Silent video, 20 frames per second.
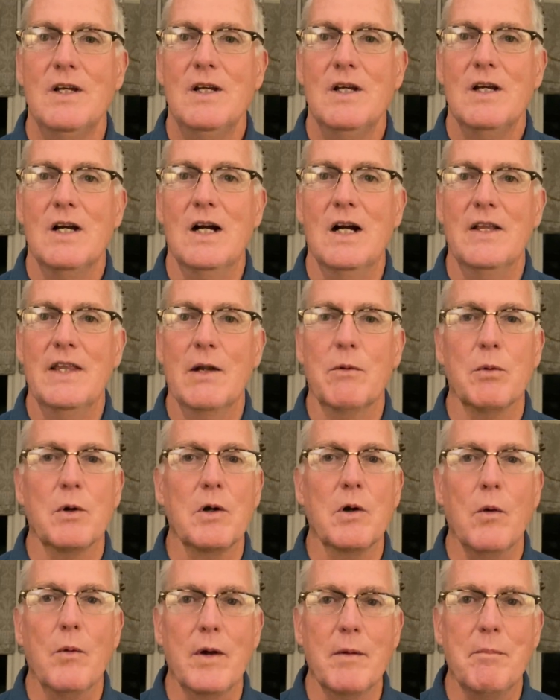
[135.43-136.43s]
They were
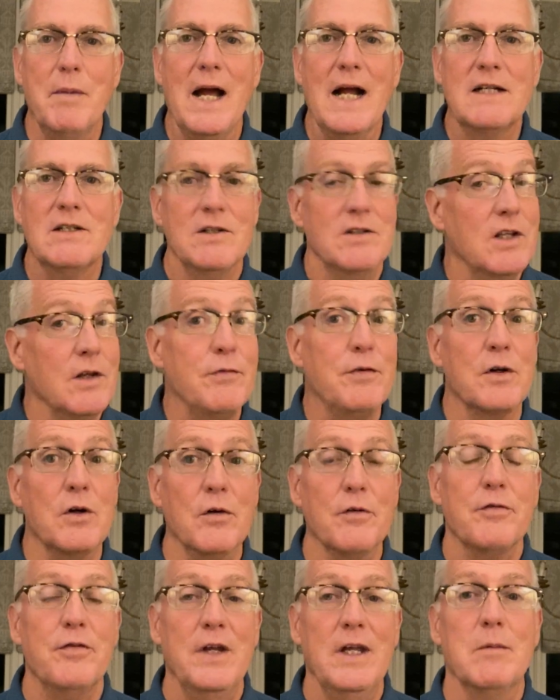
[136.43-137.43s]
going back to
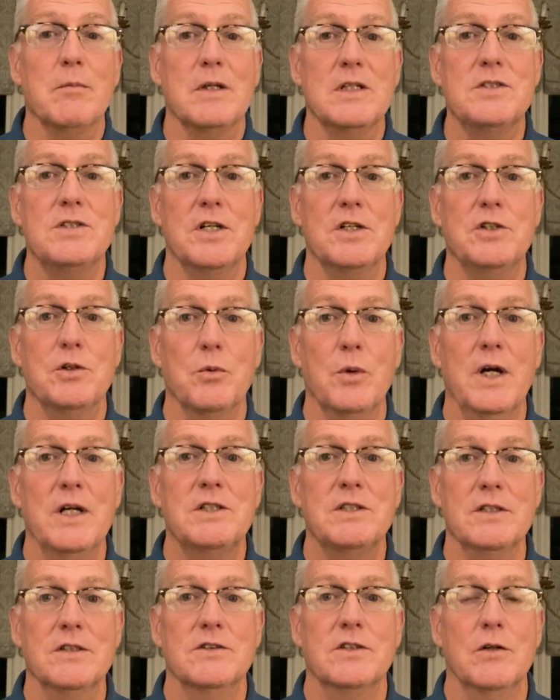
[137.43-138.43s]
difficult family
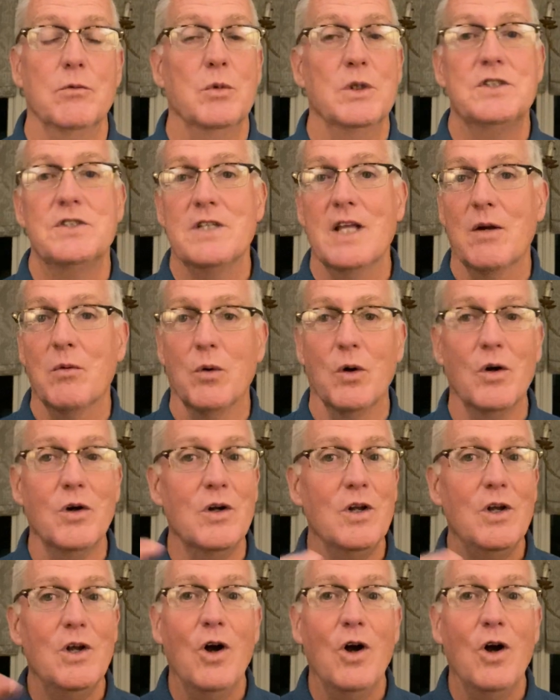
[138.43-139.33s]
situations in which they were